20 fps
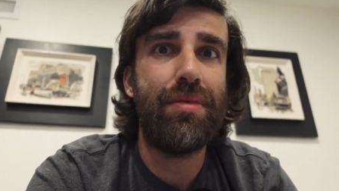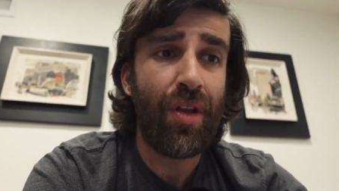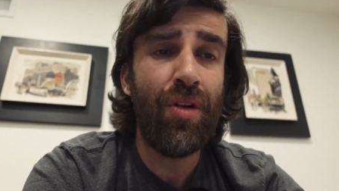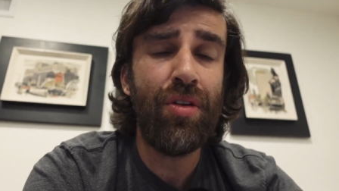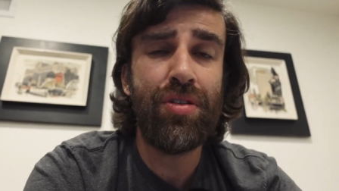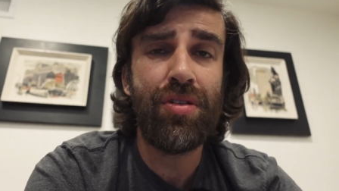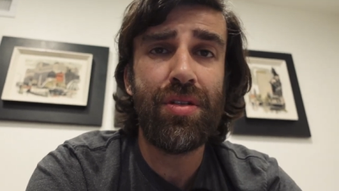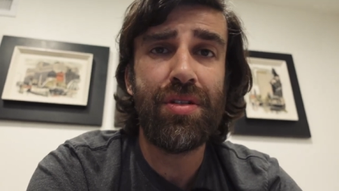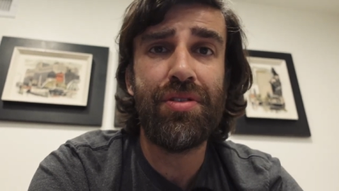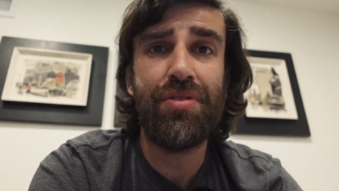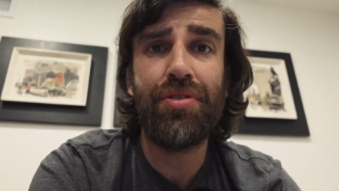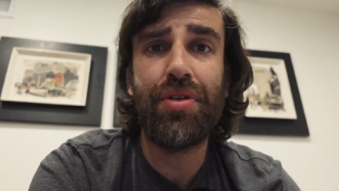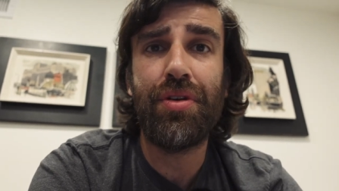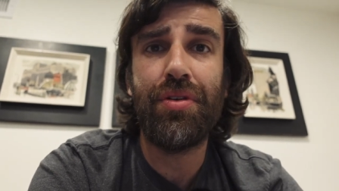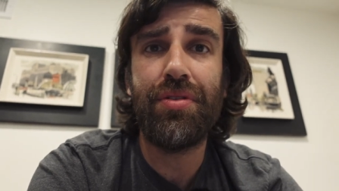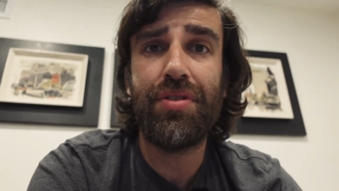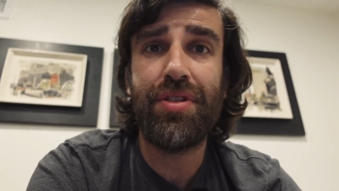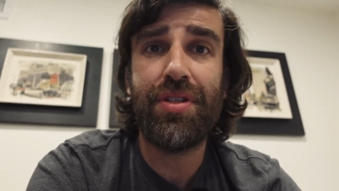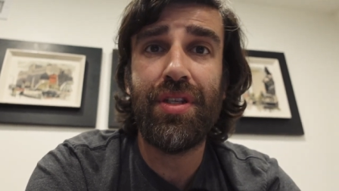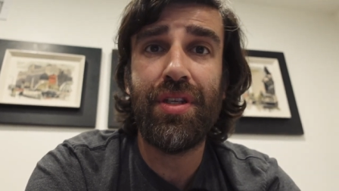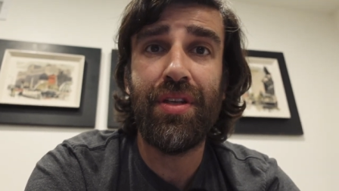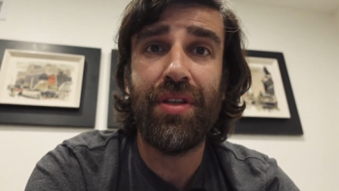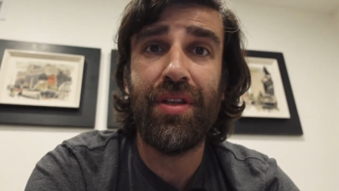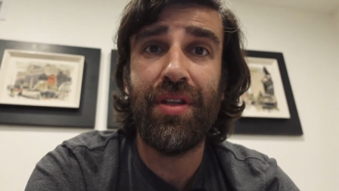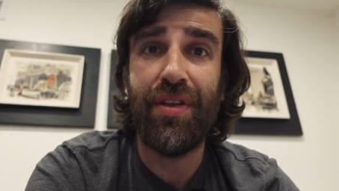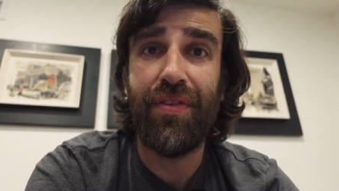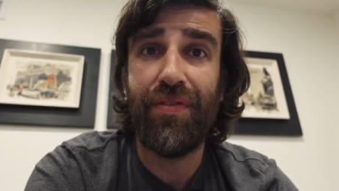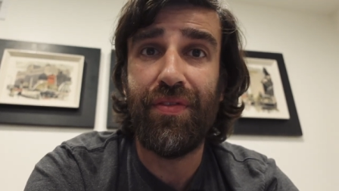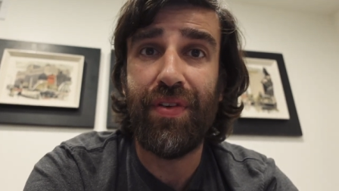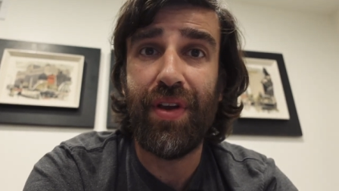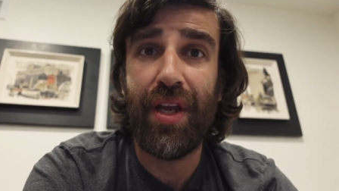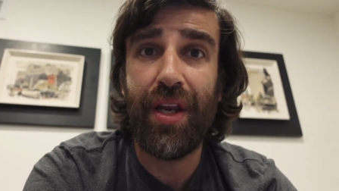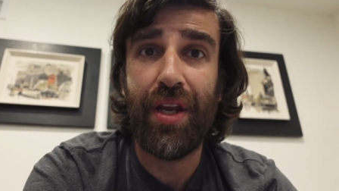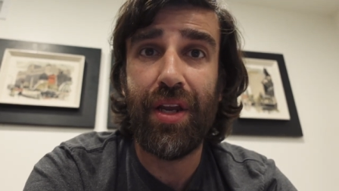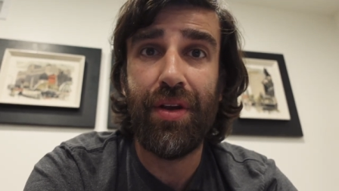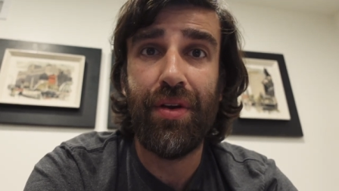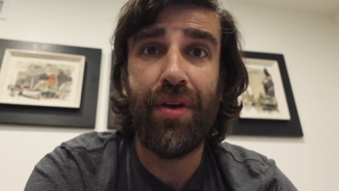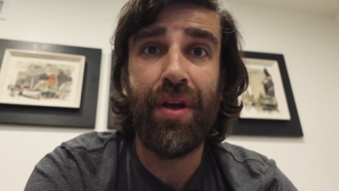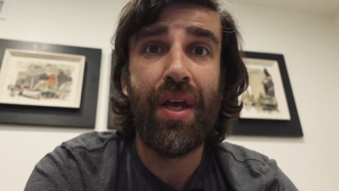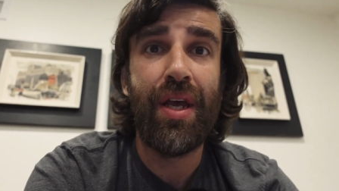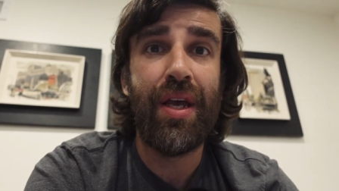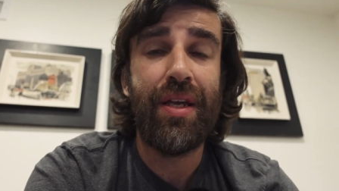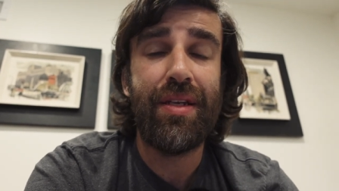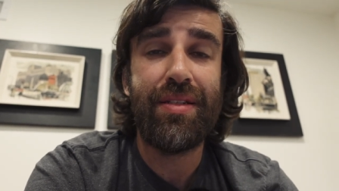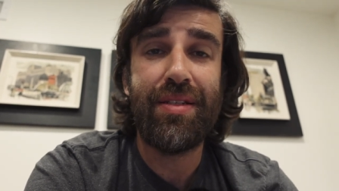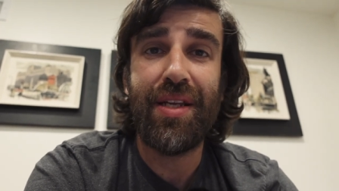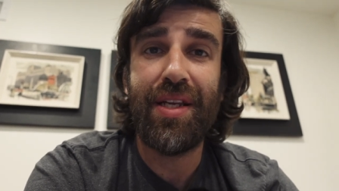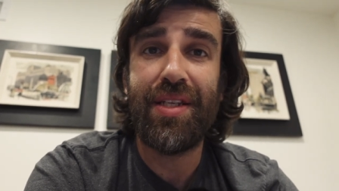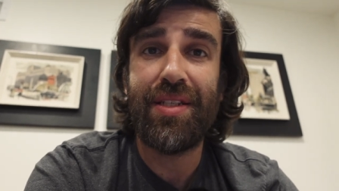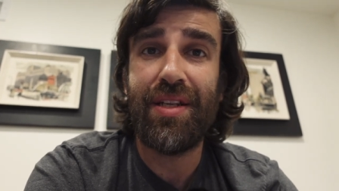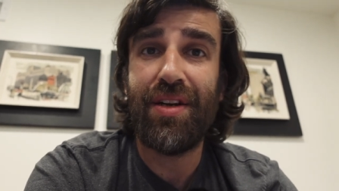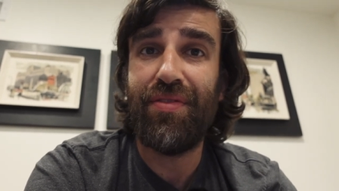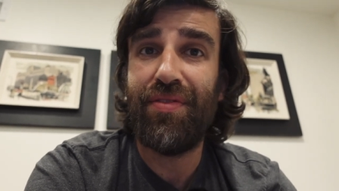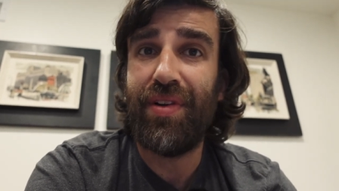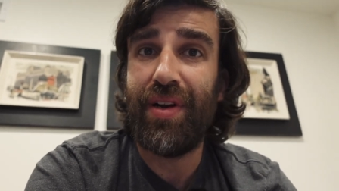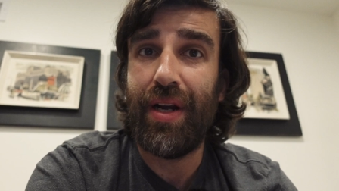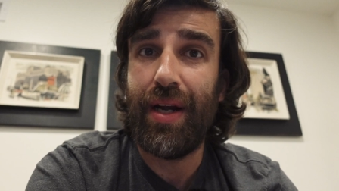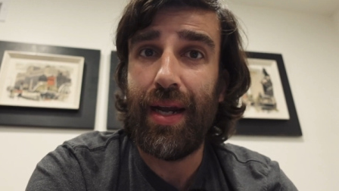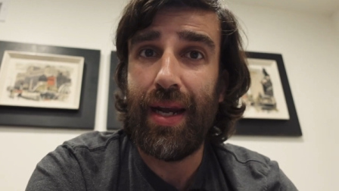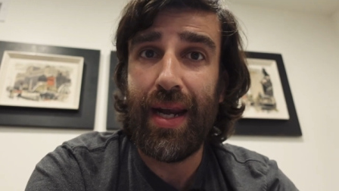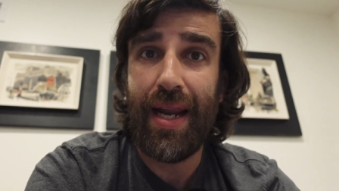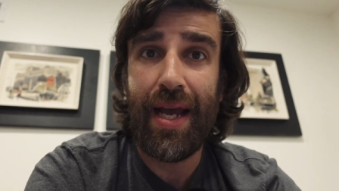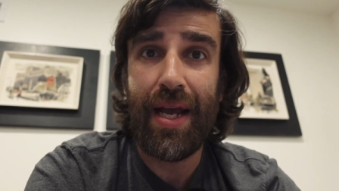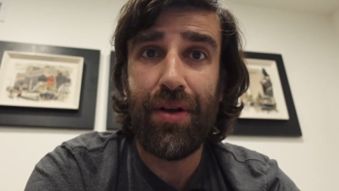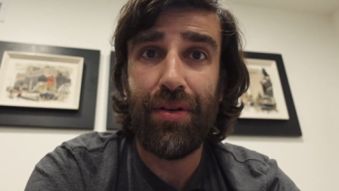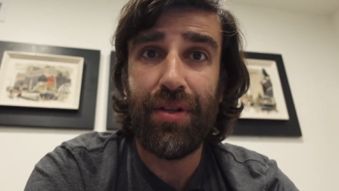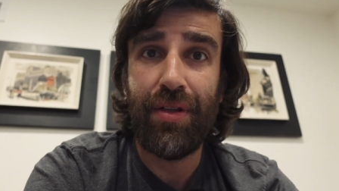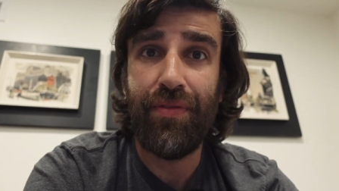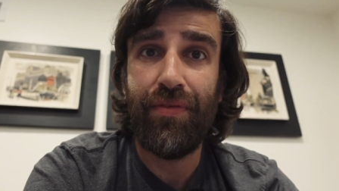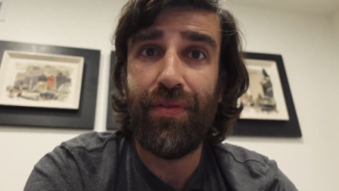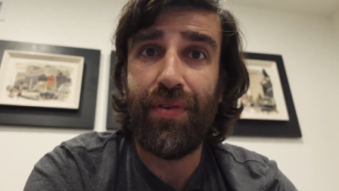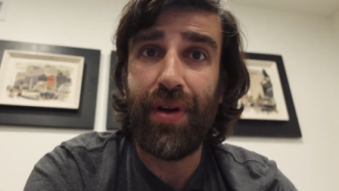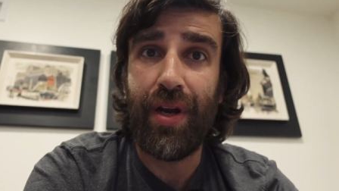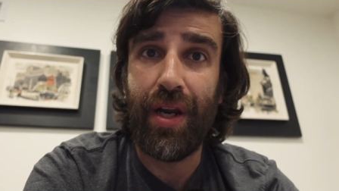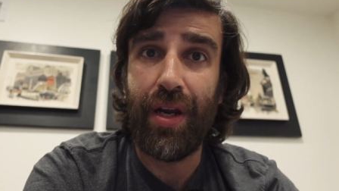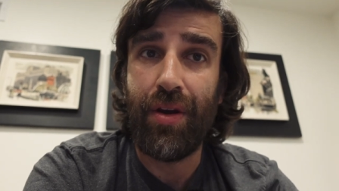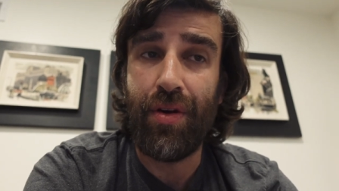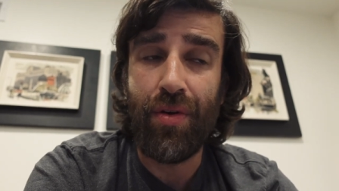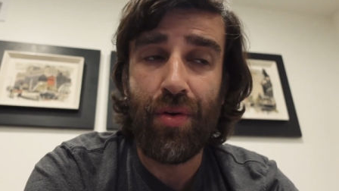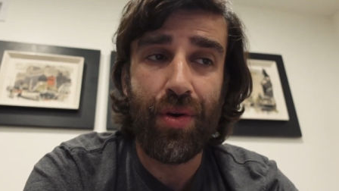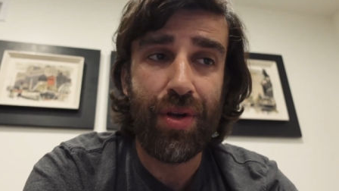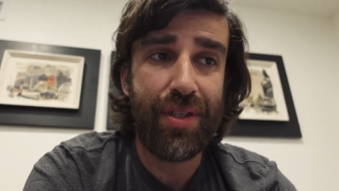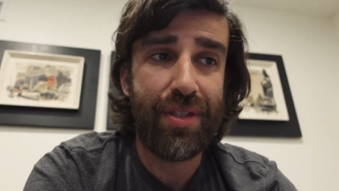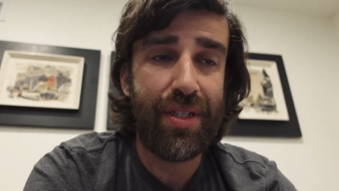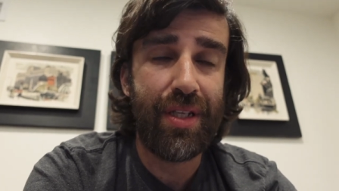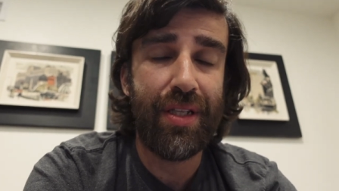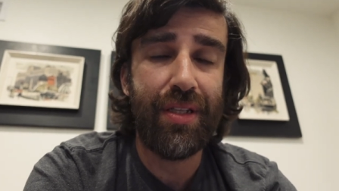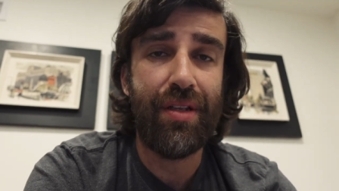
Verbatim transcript: Also, as you could see in the video, cities are very loud and very noisy.